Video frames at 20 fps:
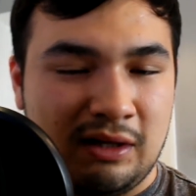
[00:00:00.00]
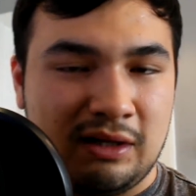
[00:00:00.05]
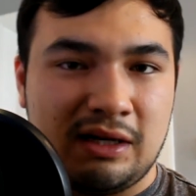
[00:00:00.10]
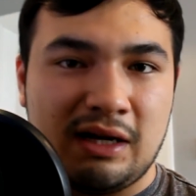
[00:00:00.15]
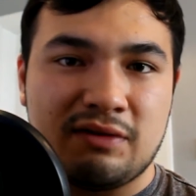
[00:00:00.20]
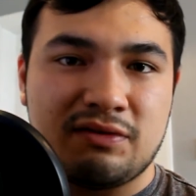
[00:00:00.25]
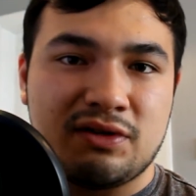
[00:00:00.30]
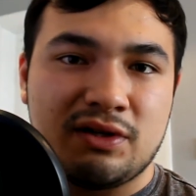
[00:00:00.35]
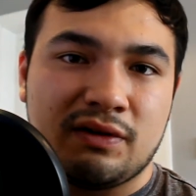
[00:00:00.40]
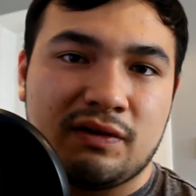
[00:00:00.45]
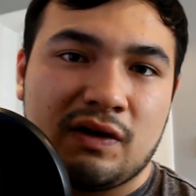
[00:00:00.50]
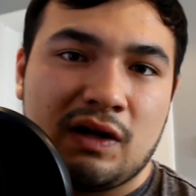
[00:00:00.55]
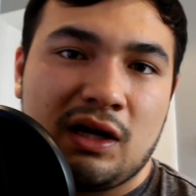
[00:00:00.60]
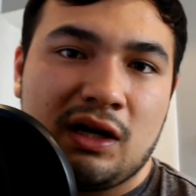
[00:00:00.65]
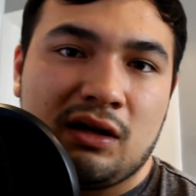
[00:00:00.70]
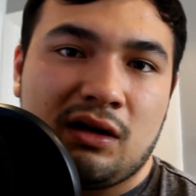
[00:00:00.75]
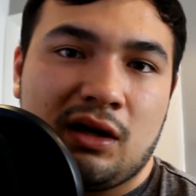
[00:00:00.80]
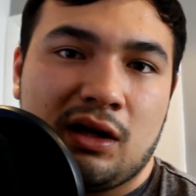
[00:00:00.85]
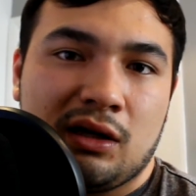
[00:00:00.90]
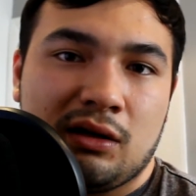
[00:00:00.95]
left shift
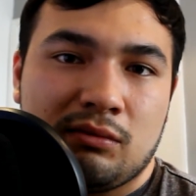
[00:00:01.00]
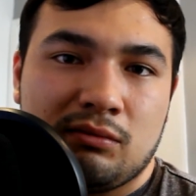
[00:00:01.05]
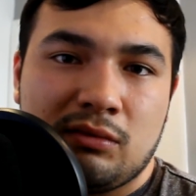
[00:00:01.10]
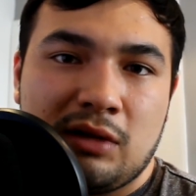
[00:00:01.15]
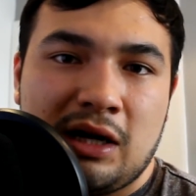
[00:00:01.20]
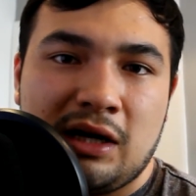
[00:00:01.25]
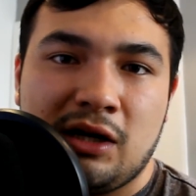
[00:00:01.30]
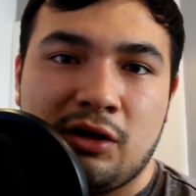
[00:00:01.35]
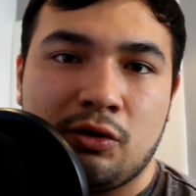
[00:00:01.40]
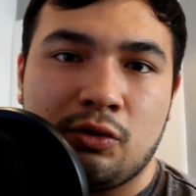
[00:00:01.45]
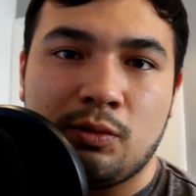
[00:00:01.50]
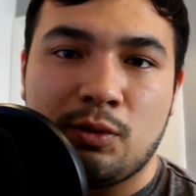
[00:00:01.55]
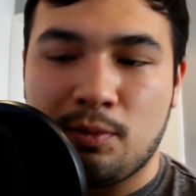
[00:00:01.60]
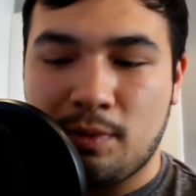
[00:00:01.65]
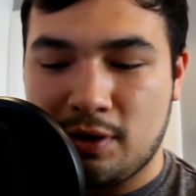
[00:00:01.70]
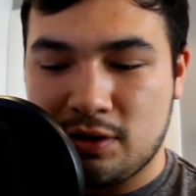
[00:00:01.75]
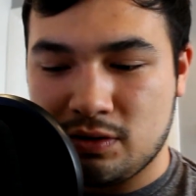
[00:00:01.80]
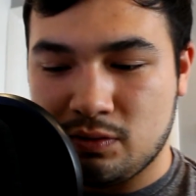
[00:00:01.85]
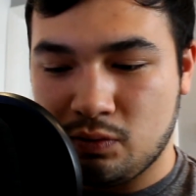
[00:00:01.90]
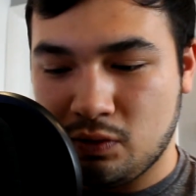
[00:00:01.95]
key like any normal
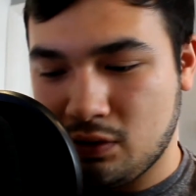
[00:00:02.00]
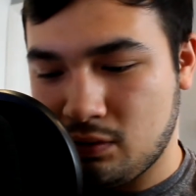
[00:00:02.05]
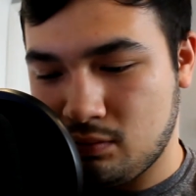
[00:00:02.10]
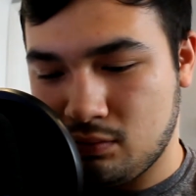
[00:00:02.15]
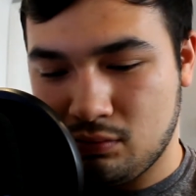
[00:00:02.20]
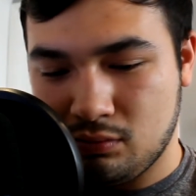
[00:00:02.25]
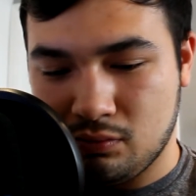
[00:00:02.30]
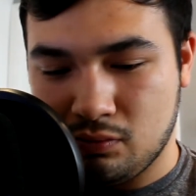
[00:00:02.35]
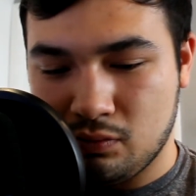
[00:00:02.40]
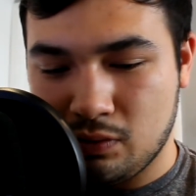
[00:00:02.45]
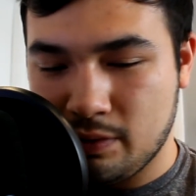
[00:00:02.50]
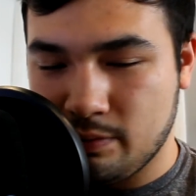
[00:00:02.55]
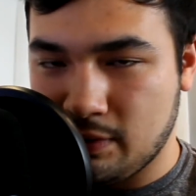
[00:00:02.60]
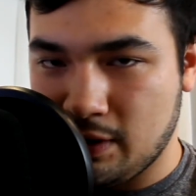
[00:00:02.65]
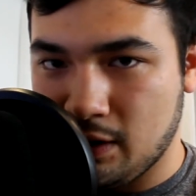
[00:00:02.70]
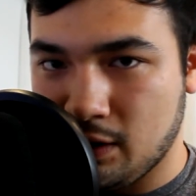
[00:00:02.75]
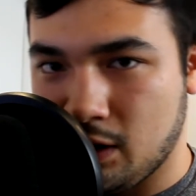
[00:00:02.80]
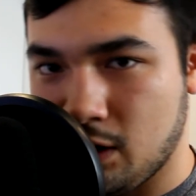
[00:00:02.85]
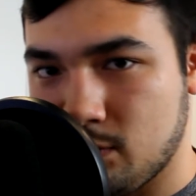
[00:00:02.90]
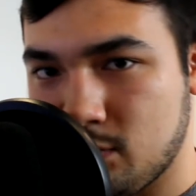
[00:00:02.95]
person would when
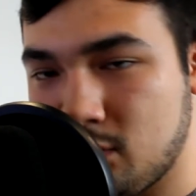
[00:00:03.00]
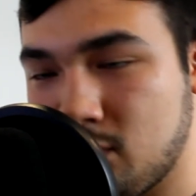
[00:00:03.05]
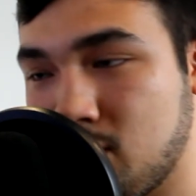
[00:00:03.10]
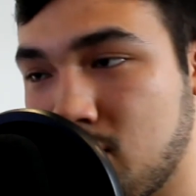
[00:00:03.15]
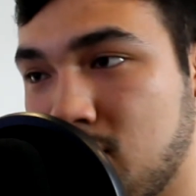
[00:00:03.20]
playing games.